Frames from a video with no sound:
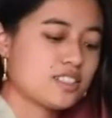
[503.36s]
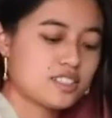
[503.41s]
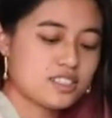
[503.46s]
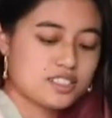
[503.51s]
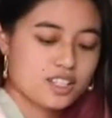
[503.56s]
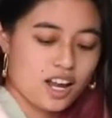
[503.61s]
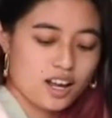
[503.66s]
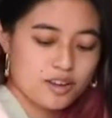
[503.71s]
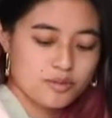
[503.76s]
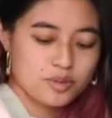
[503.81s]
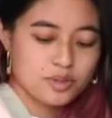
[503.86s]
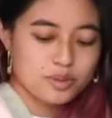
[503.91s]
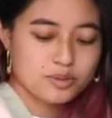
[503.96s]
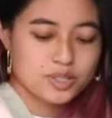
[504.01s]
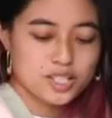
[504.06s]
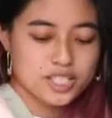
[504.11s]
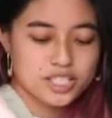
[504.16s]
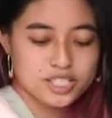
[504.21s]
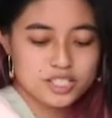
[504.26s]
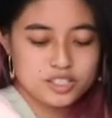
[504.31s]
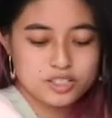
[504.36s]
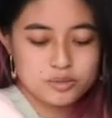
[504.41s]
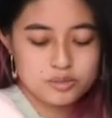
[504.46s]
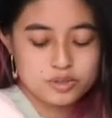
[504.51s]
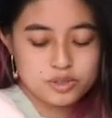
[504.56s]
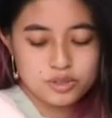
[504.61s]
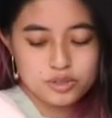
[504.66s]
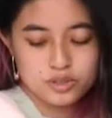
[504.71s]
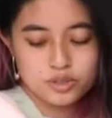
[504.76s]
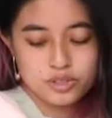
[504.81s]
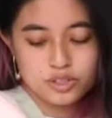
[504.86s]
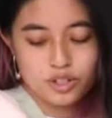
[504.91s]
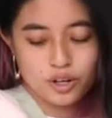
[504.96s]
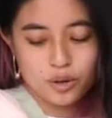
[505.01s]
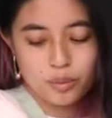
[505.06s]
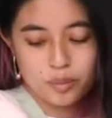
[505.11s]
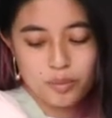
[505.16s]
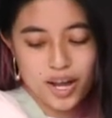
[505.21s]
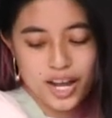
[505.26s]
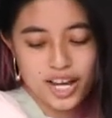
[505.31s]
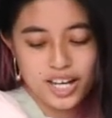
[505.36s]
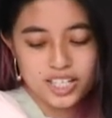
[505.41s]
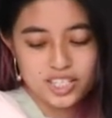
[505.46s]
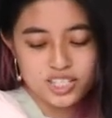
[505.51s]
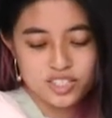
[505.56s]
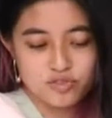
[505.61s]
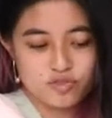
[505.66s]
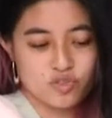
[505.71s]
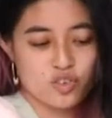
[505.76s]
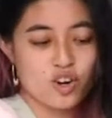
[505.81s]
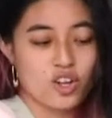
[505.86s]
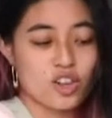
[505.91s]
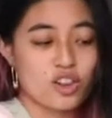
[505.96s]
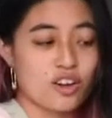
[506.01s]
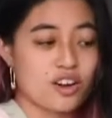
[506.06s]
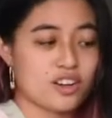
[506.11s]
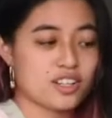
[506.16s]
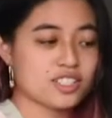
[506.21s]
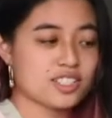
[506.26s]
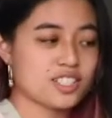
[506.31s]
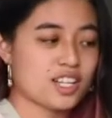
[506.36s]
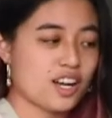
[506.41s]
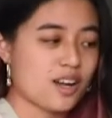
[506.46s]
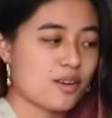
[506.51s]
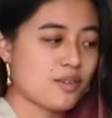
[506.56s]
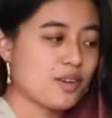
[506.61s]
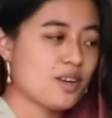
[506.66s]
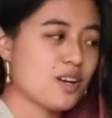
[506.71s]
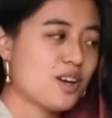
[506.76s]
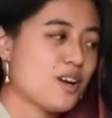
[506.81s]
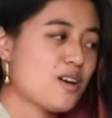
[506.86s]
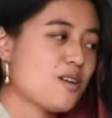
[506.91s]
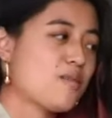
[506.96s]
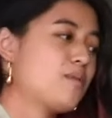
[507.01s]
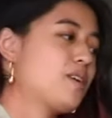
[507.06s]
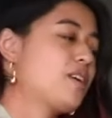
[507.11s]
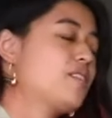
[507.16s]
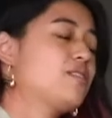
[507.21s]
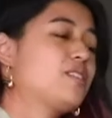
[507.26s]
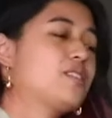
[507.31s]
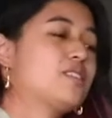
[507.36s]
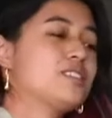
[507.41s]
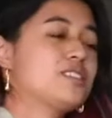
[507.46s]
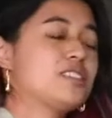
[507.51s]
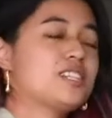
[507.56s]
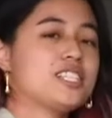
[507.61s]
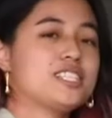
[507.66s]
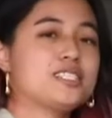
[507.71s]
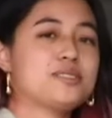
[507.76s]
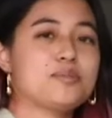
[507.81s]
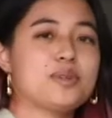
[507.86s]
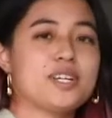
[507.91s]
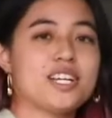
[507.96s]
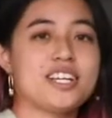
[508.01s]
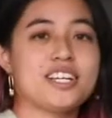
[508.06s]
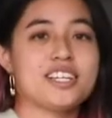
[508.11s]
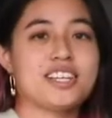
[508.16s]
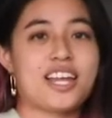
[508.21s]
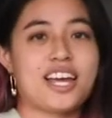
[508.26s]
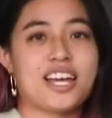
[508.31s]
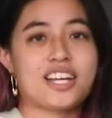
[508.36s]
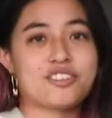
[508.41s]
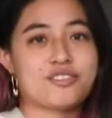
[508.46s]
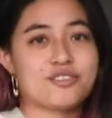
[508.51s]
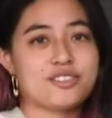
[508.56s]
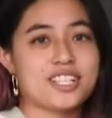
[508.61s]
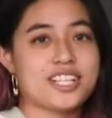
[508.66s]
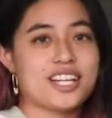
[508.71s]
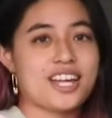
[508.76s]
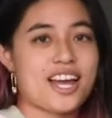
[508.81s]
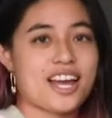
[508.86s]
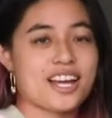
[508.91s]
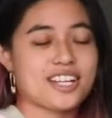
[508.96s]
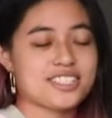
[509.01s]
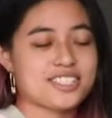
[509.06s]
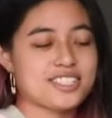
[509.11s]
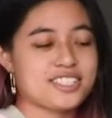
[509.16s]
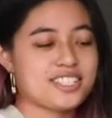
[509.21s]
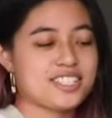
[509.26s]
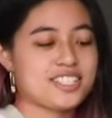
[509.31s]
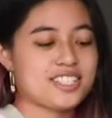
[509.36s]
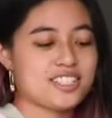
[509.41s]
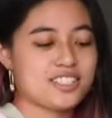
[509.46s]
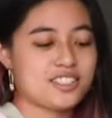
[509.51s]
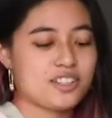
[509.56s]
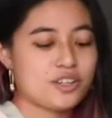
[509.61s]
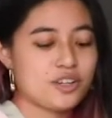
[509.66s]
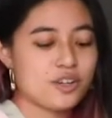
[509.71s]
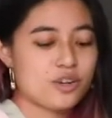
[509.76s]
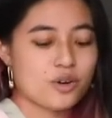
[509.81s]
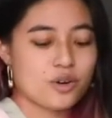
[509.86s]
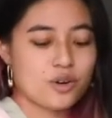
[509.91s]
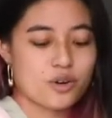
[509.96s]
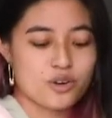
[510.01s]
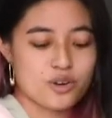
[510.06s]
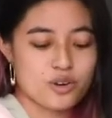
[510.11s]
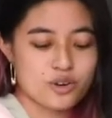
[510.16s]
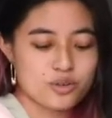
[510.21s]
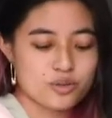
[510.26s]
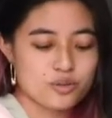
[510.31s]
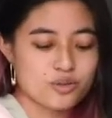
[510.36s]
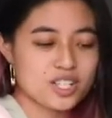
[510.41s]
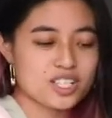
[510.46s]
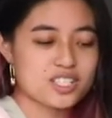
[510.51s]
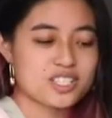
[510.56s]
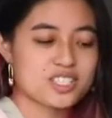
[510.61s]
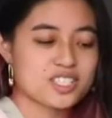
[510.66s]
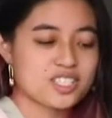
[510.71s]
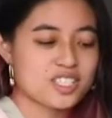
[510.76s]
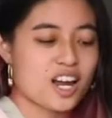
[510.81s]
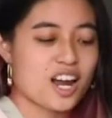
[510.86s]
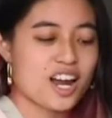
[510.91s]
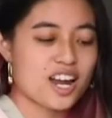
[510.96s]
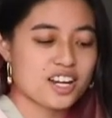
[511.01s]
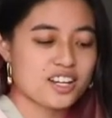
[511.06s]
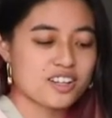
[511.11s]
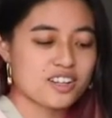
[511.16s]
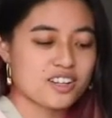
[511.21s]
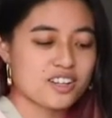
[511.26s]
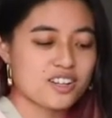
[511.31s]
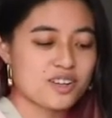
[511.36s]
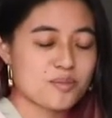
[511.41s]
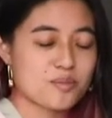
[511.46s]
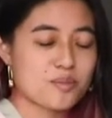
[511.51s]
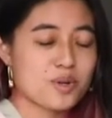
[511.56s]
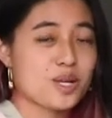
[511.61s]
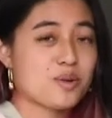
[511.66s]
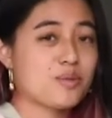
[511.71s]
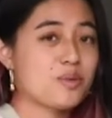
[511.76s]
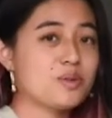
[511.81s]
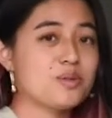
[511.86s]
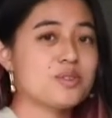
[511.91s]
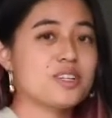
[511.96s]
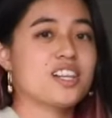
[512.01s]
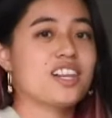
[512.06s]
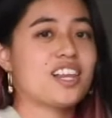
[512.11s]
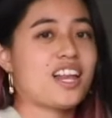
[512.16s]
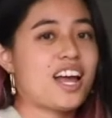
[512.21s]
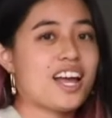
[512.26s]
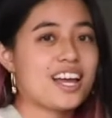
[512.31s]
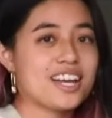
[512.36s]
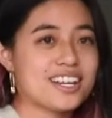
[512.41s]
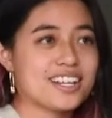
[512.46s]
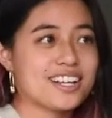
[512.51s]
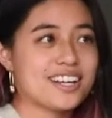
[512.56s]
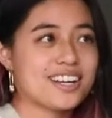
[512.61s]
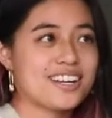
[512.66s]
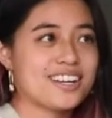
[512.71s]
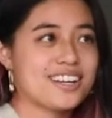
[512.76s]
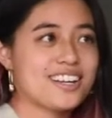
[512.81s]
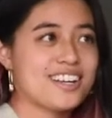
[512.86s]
because I've been wanting to do tote bags for a long time, but I've always been like really hesitant on what design people would like